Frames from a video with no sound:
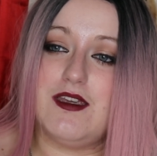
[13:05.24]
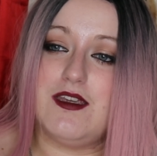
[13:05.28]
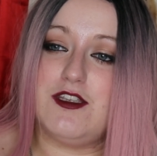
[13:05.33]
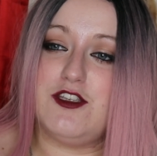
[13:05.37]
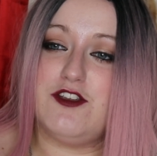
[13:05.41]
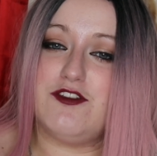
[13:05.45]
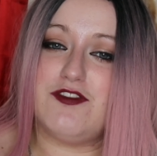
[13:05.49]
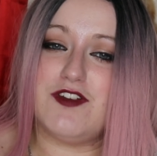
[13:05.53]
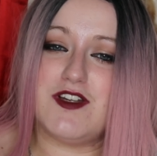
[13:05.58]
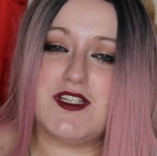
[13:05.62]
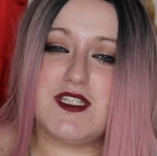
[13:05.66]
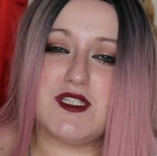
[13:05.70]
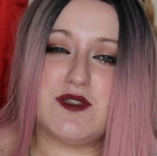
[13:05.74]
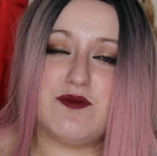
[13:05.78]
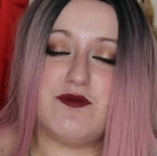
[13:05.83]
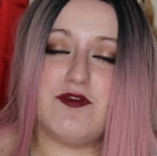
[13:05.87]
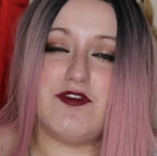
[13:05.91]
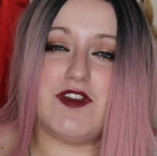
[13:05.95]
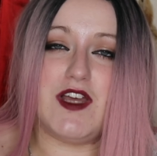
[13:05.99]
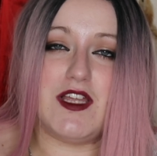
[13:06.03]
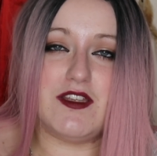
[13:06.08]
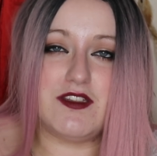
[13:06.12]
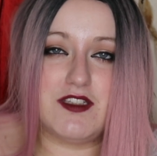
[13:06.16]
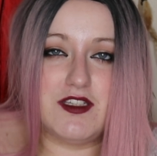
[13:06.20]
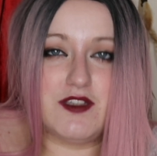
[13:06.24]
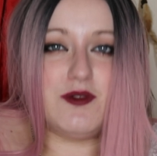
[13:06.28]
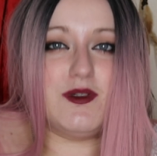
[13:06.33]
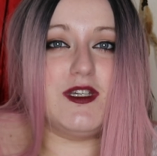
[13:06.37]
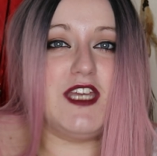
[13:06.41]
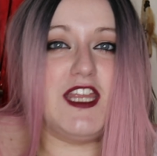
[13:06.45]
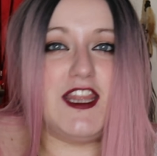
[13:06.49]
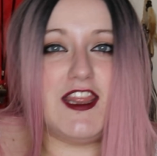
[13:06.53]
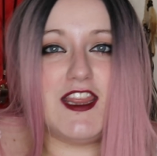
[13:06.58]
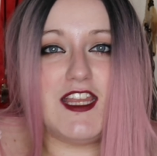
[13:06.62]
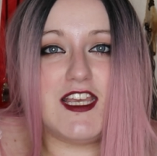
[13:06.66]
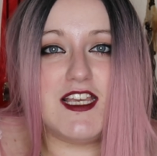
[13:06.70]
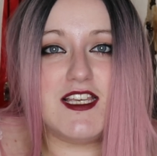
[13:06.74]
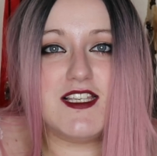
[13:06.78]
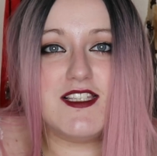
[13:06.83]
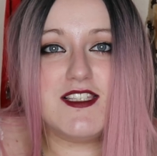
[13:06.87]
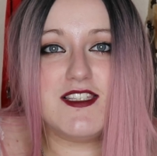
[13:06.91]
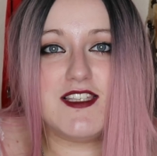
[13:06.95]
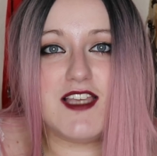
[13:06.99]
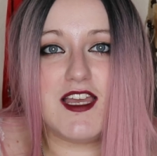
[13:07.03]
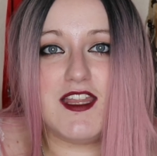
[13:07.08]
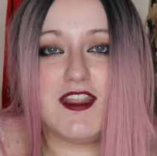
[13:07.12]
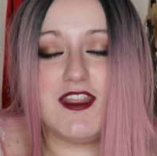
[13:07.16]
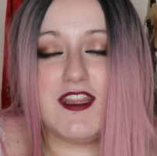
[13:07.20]
you find some value in this
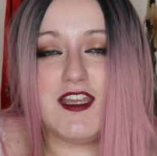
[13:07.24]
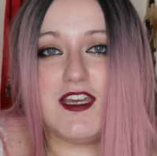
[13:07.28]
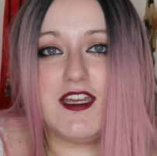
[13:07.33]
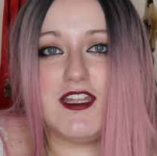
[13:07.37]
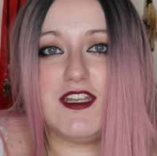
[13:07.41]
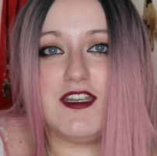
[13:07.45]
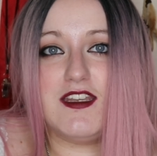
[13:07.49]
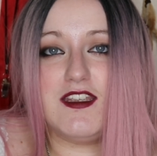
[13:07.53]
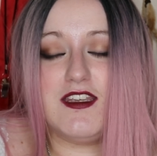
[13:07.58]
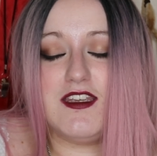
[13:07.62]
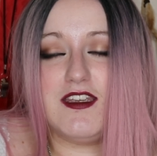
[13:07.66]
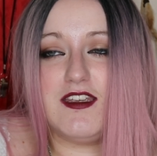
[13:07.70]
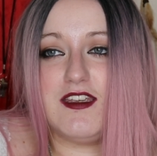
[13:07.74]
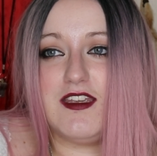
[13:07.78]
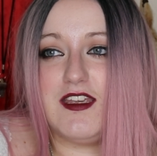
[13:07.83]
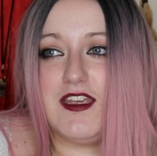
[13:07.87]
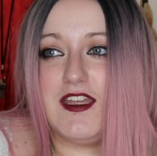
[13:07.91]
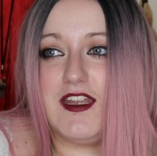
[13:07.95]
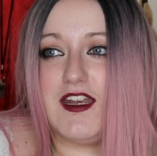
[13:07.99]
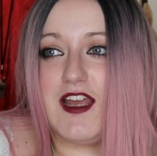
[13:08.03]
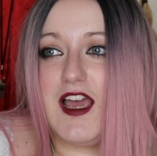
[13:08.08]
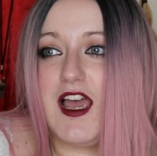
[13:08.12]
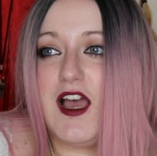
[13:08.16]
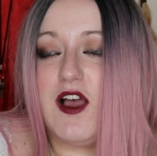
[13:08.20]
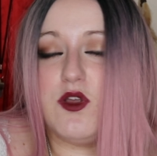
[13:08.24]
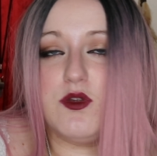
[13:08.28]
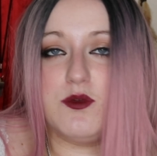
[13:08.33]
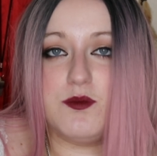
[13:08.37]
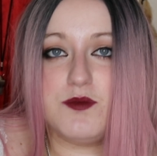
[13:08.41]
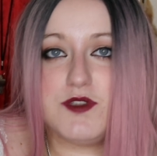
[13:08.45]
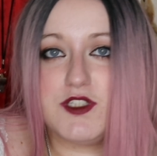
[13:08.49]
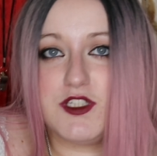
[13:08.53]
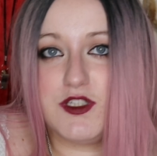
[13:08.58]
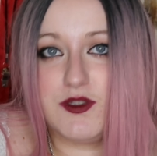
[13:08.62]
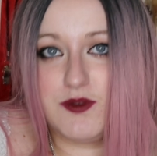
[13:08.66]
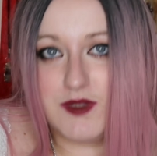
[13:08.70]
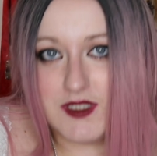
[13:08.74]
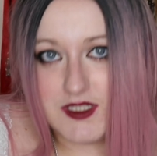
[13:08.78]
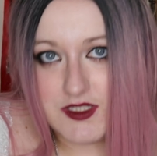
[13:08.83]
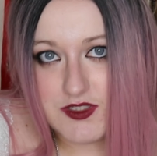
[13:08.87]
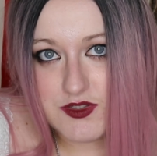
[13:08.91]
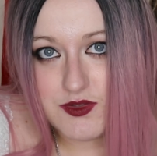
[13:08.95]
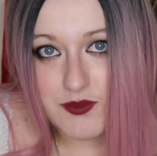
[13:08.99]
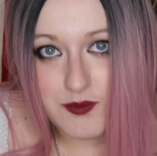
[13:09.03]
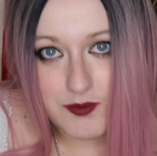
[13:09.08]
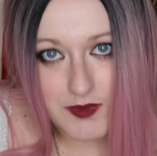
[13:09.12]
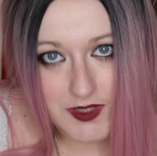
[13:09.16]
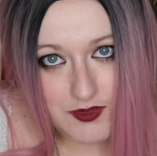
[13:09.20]
and that it helps you in
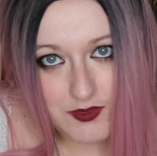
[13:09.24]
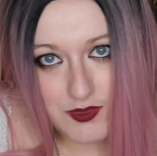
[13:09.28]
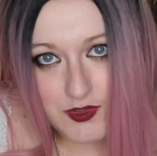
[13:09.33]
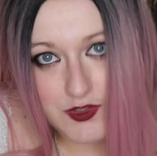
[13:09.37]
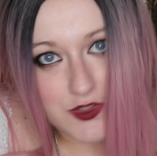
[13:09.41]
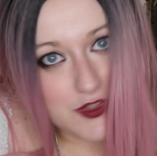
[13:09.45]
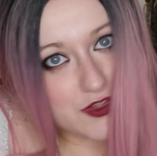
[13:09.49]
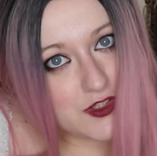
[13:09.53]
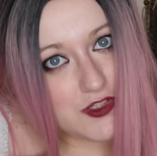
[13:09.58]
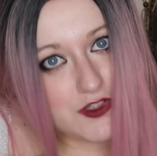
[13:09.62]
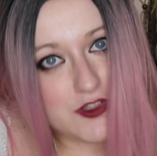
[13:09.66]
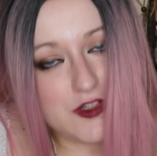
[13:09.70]
some way or another.